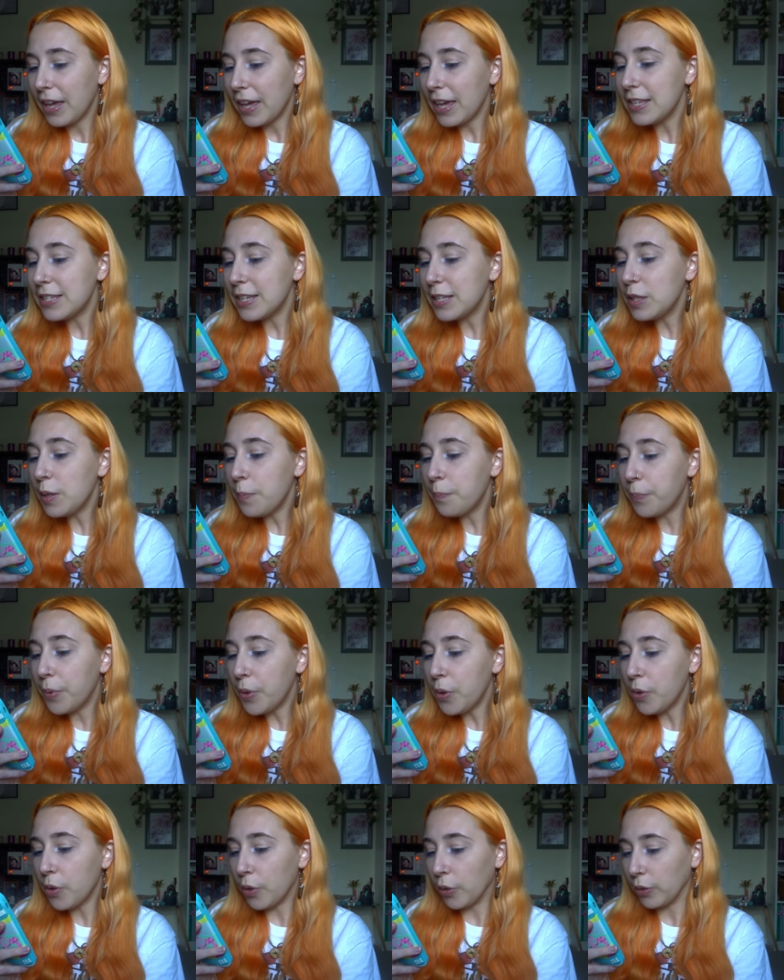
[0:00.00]
He's in the
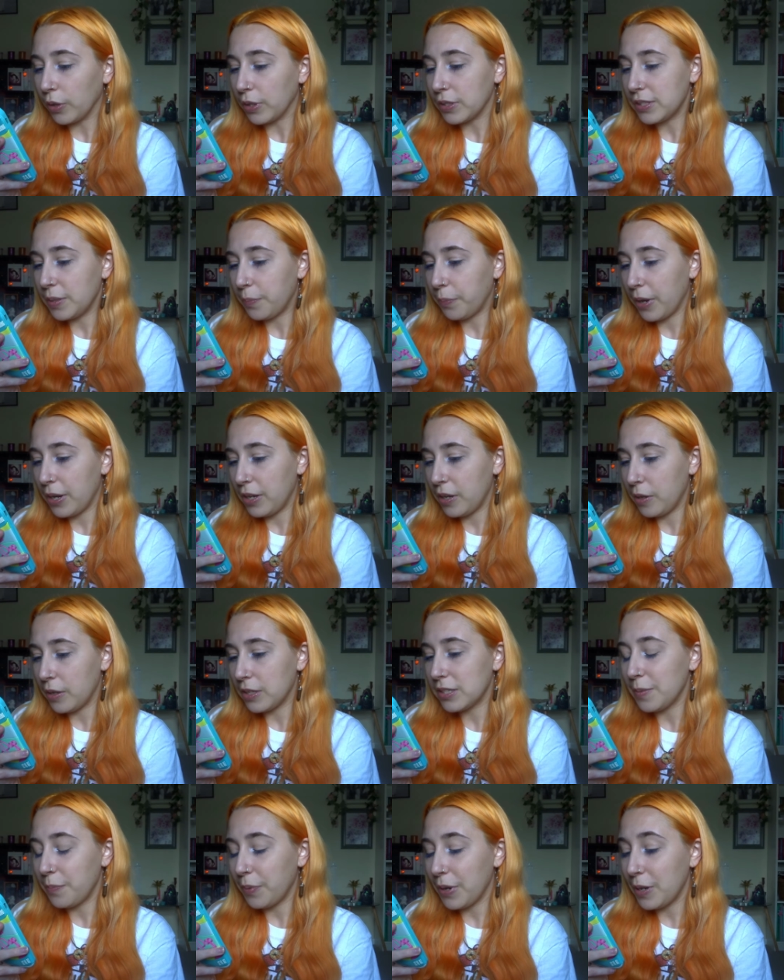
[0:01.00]
book! Sabrina,
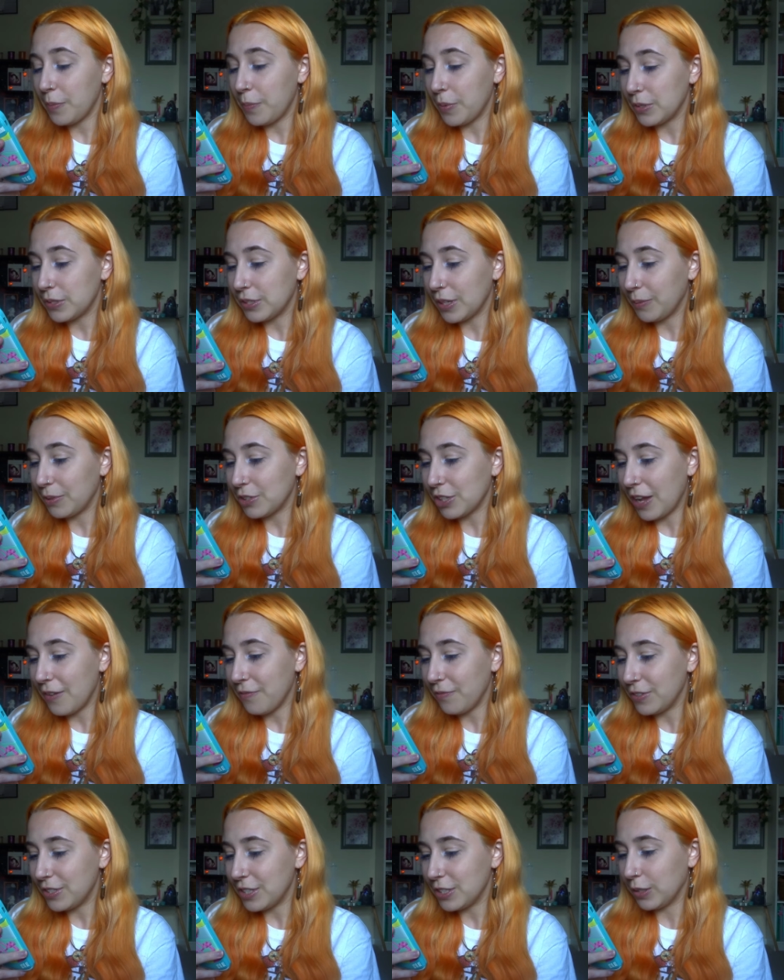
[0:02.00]
Sabrina put so much
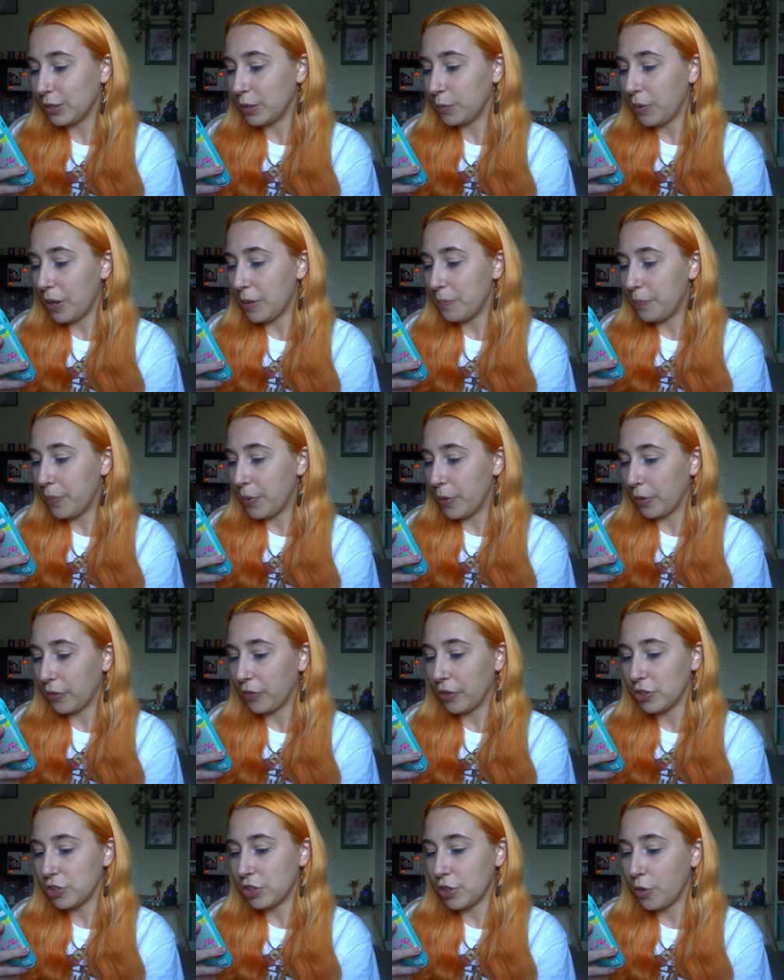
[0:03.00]
emphasis on the word book
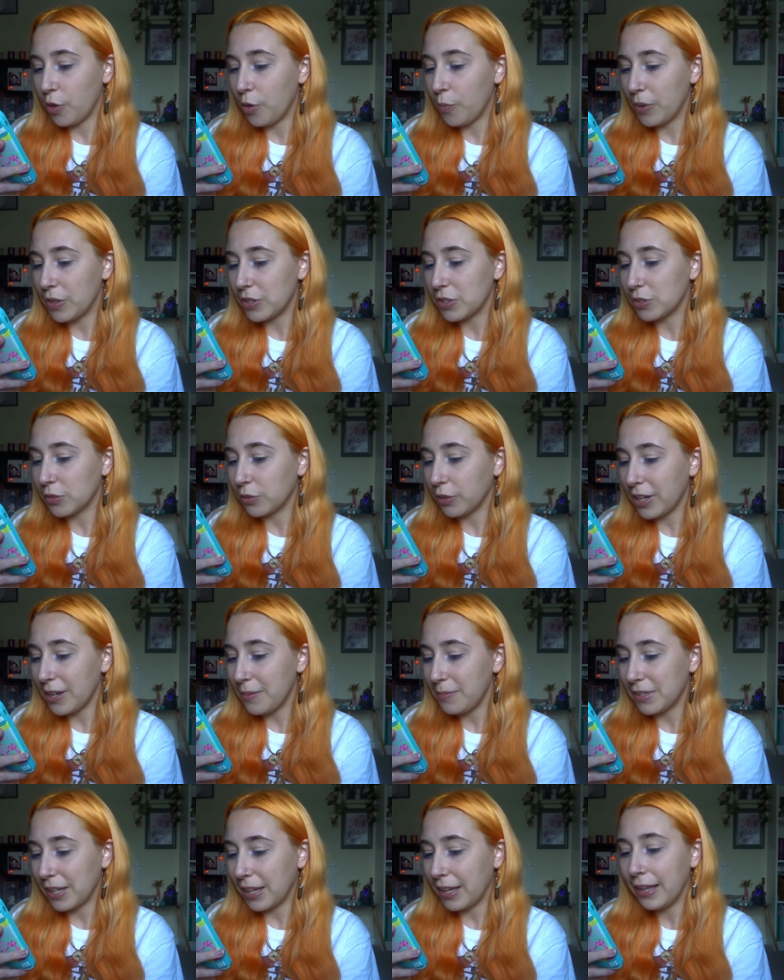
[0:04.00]
that she almost
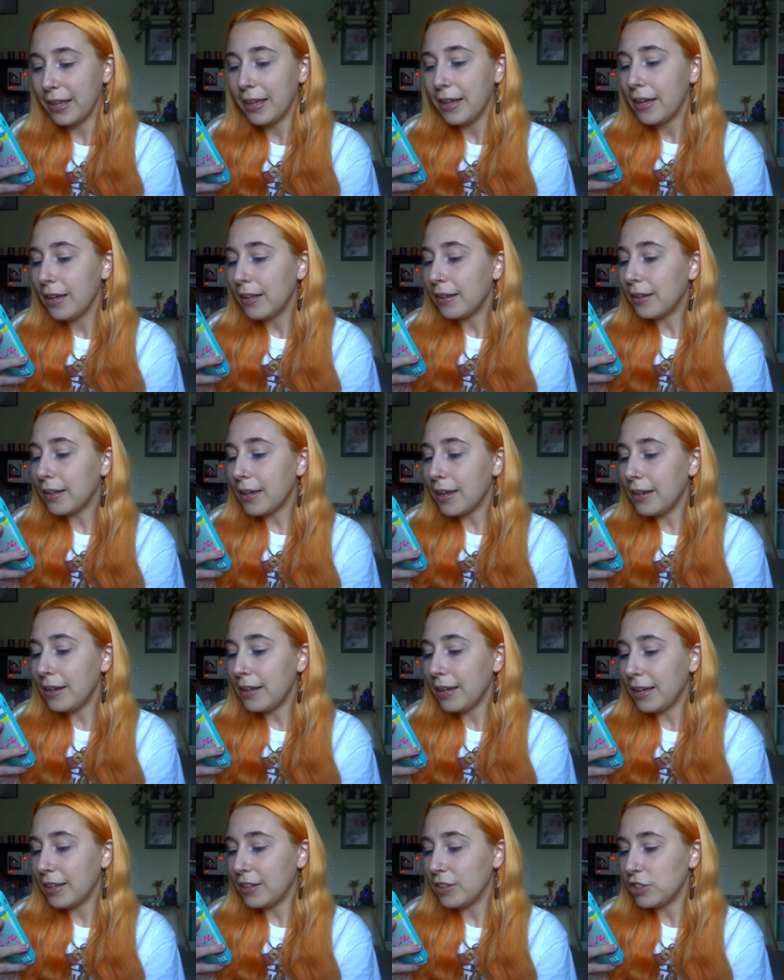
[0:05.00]
screamed it.
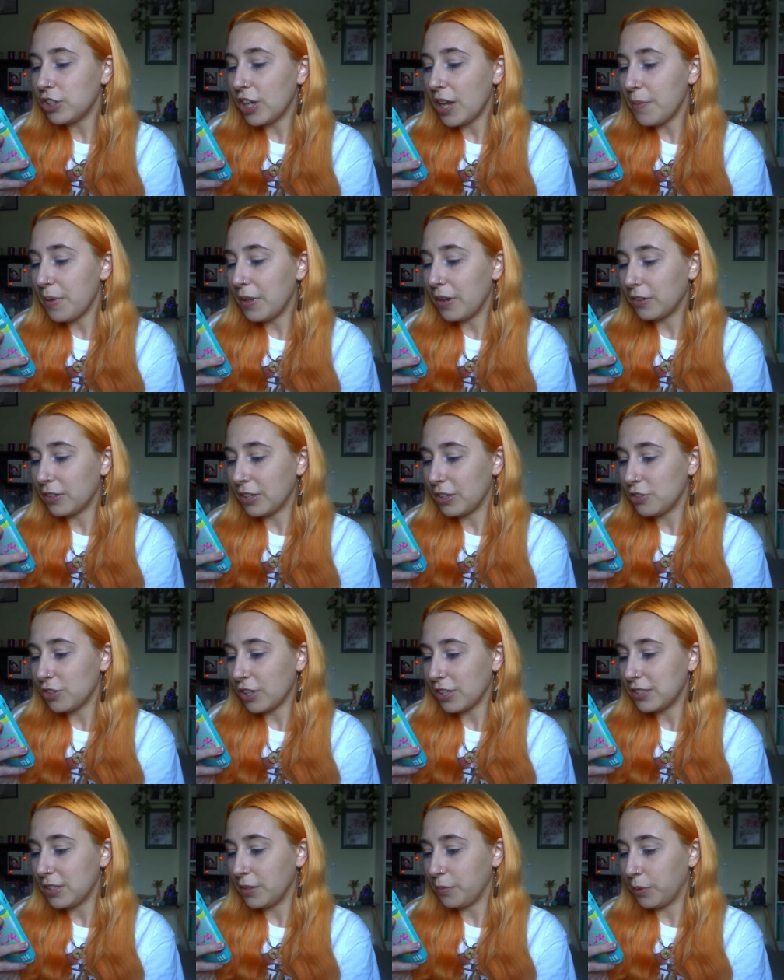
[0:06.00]
Leaning in, Jamie looked
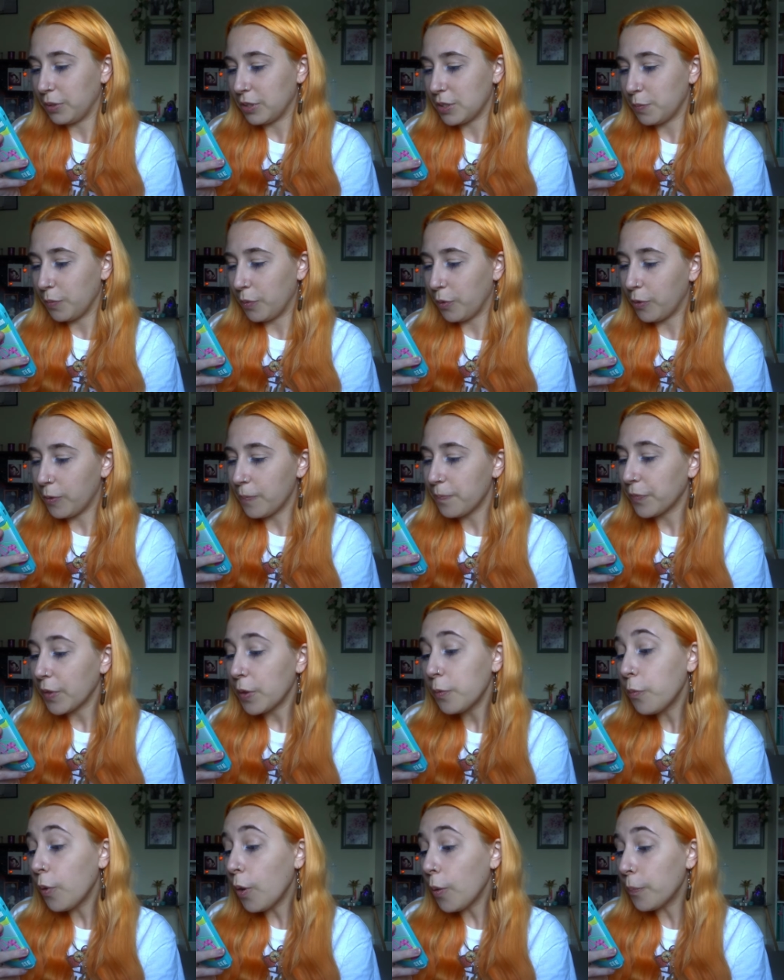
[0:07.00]
interested once more.
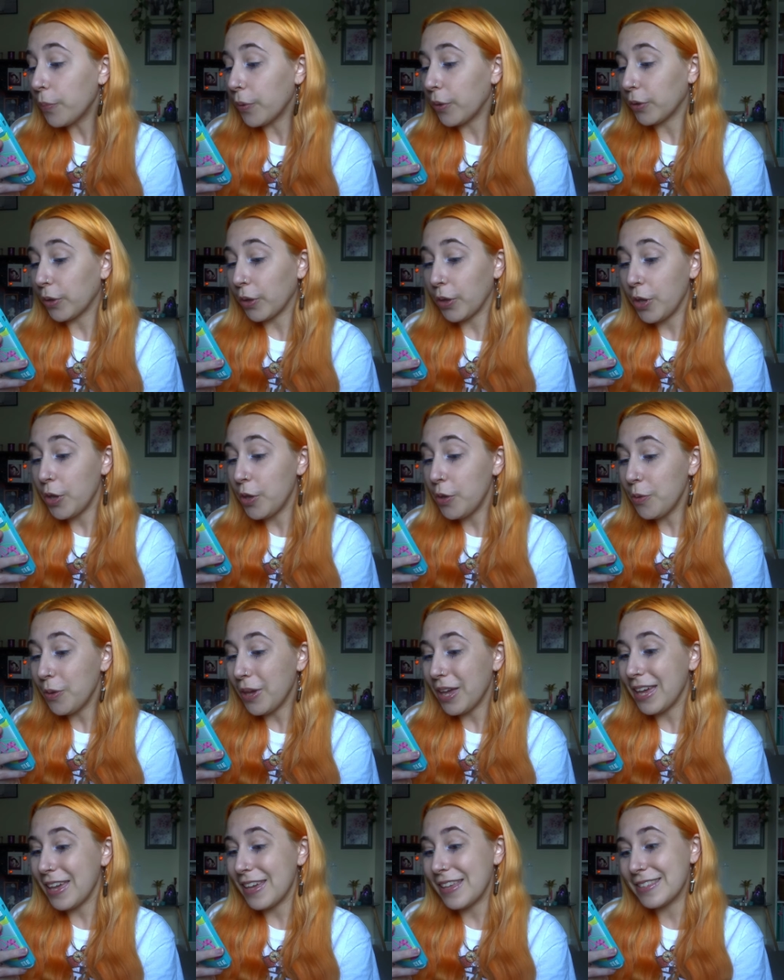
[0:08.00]
What book?
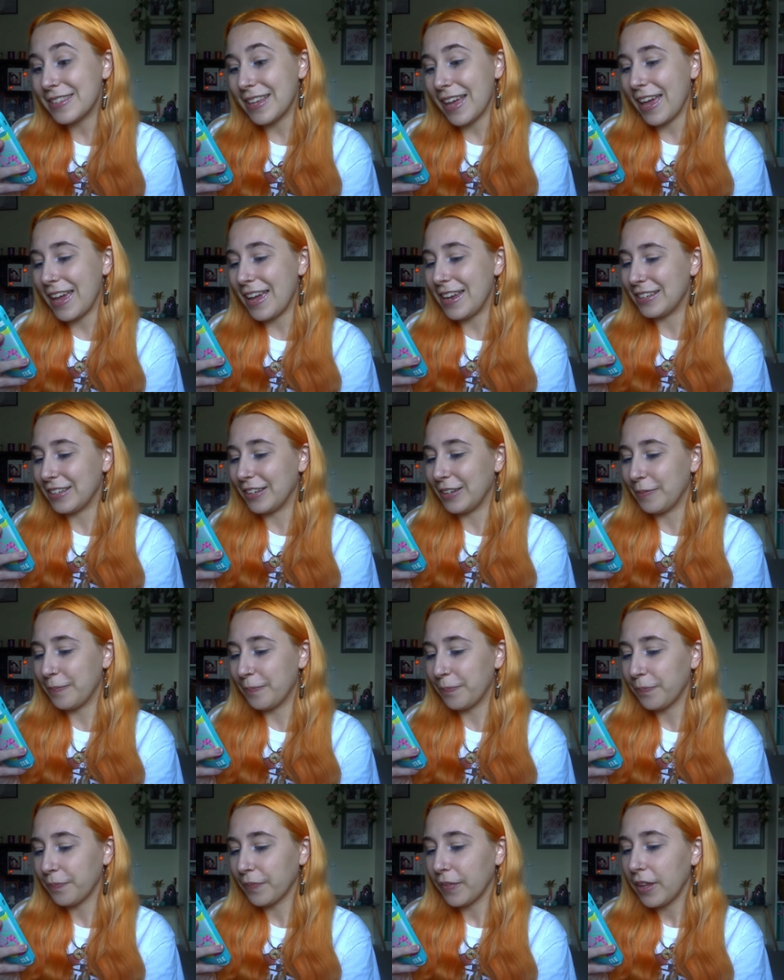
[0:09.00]
Who is
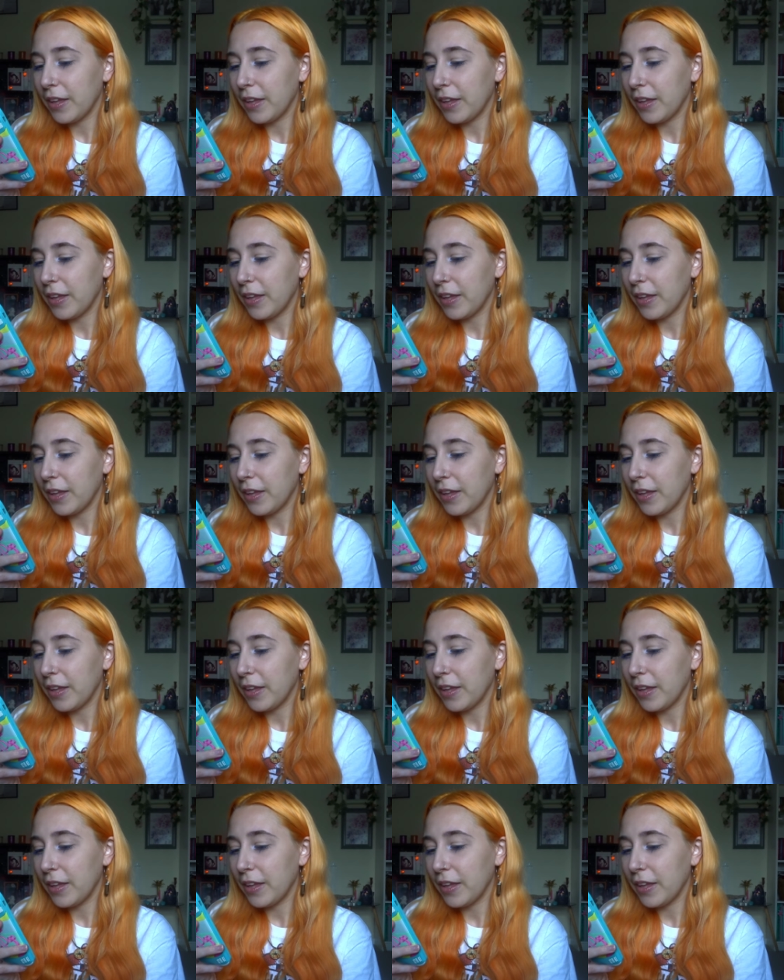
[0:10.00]
Adam?